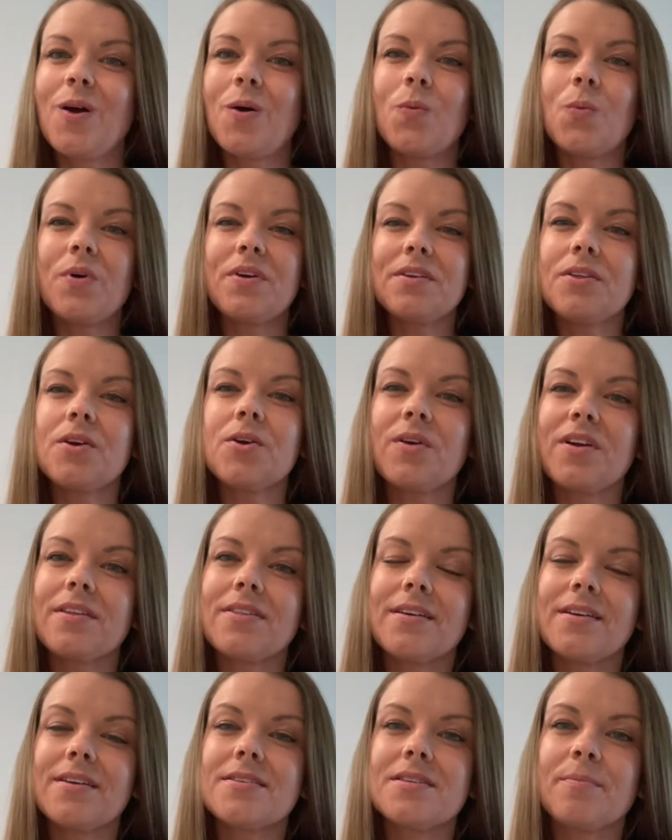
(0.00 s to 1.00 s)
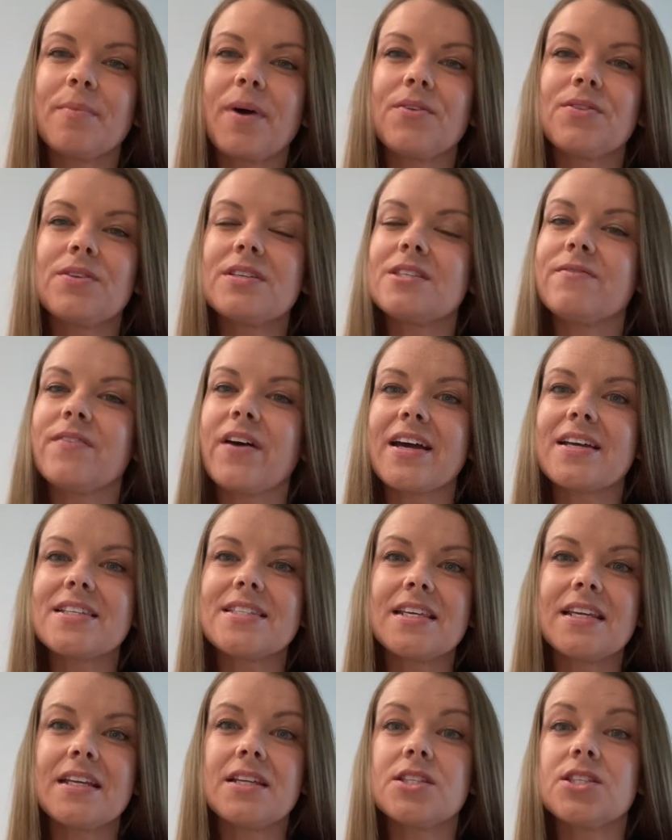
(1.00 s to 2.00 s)
One of the great things about this
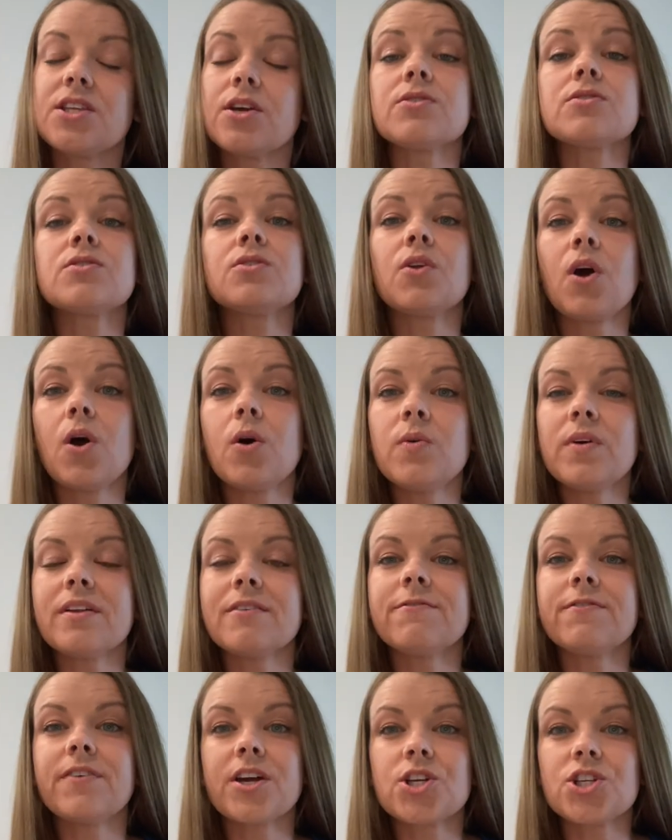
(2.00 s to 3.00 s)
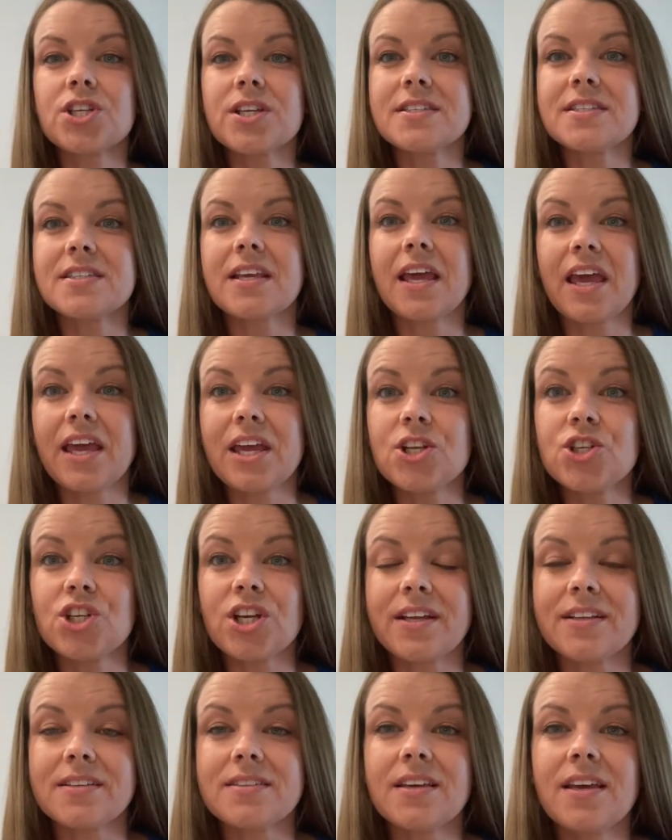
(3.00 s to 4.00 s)
vaccine is there's no infectious
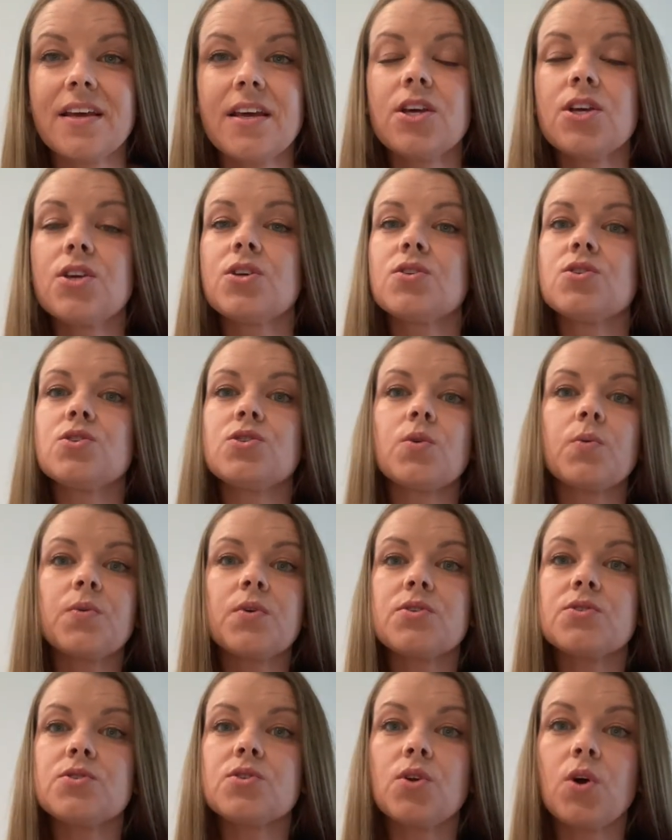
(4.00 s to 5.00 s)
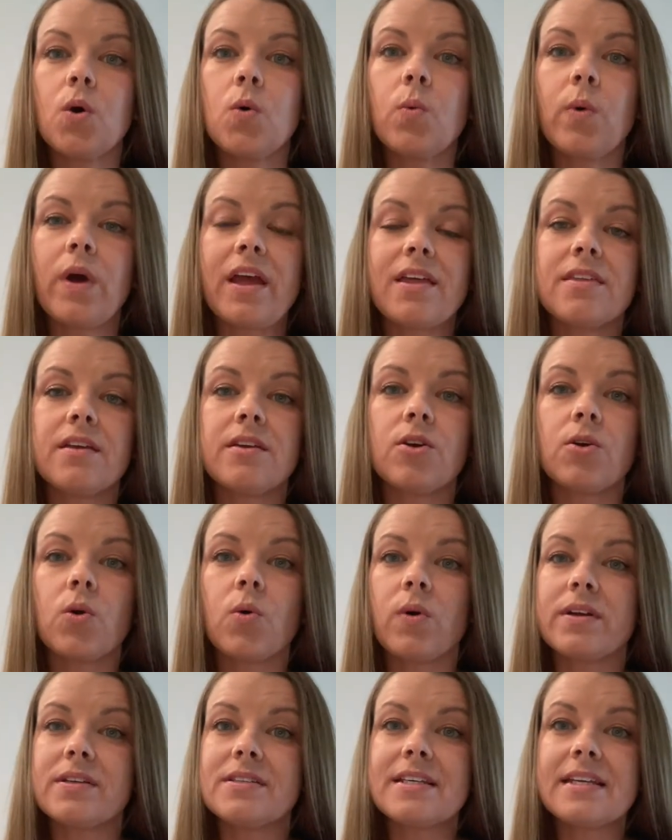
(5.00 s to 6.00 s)
agent. So there's no way that you're
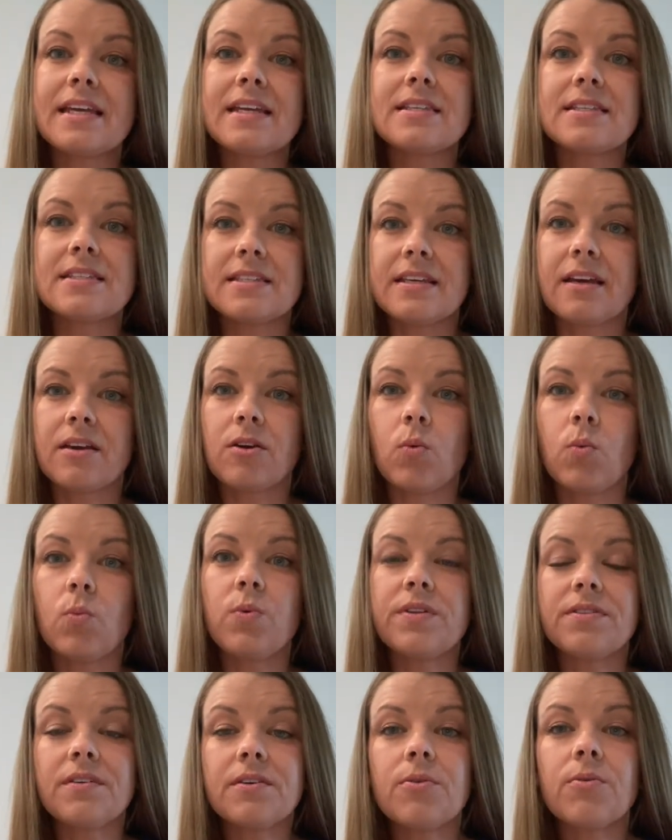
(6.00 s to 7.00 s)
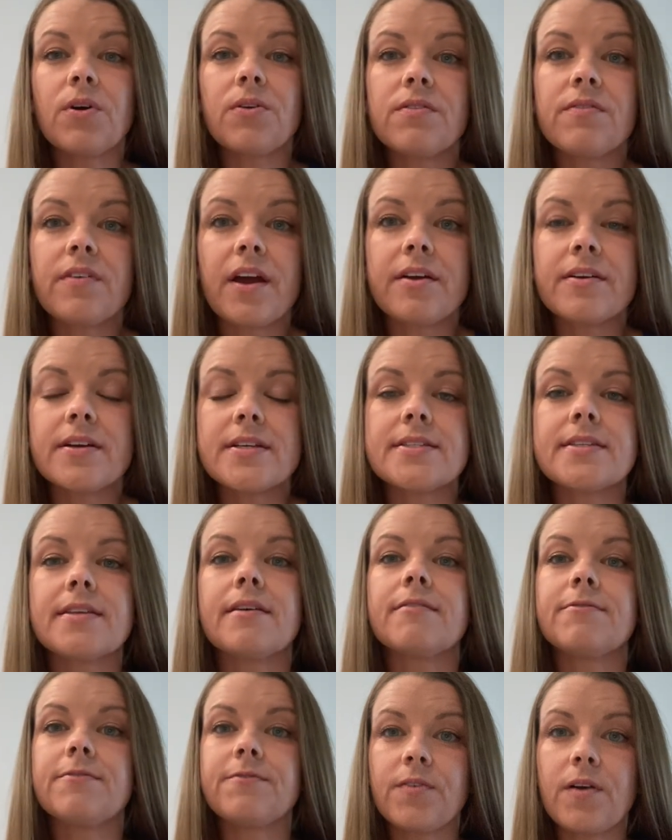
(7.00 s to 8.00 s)
going to get sick with the coronavirus
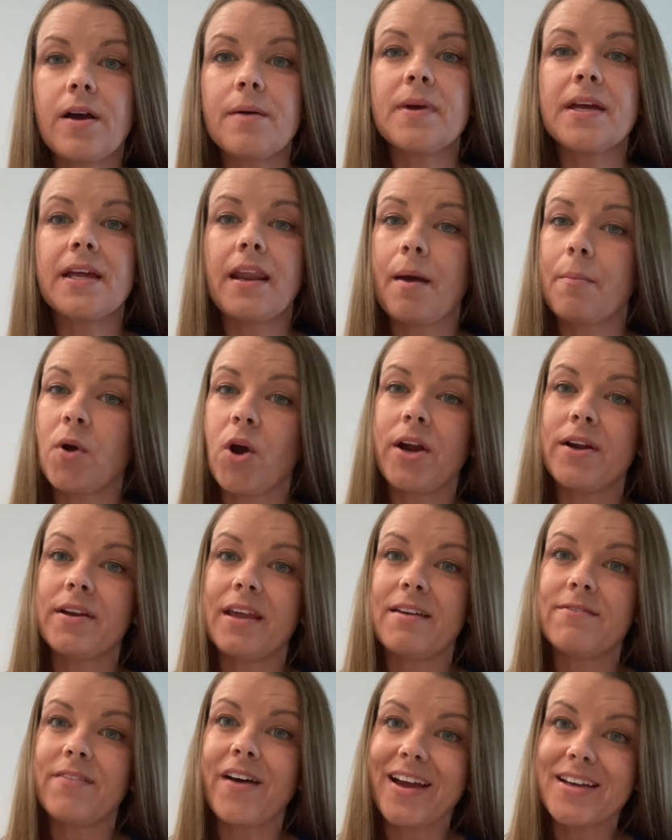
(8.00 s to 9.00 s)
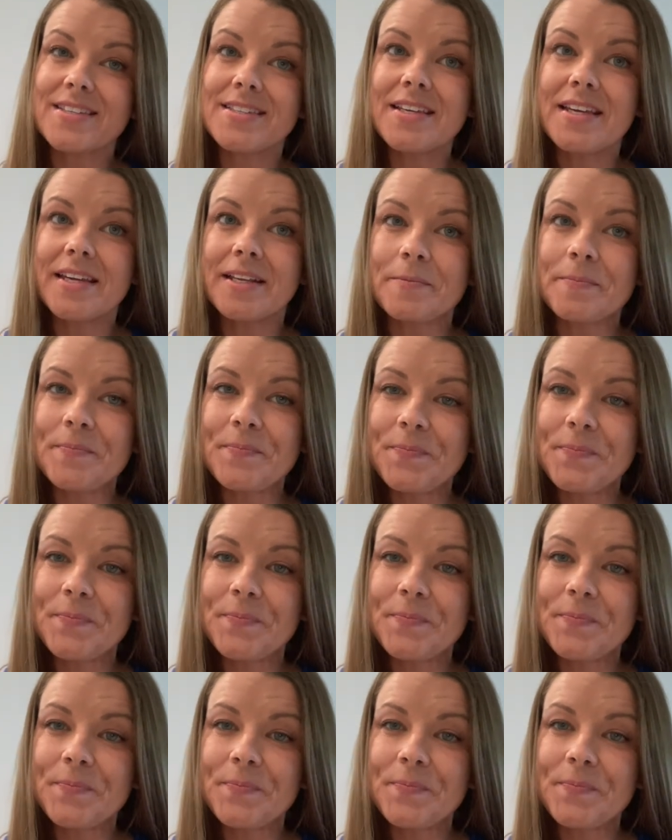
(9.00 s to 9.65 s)
from an mRNA vaccine.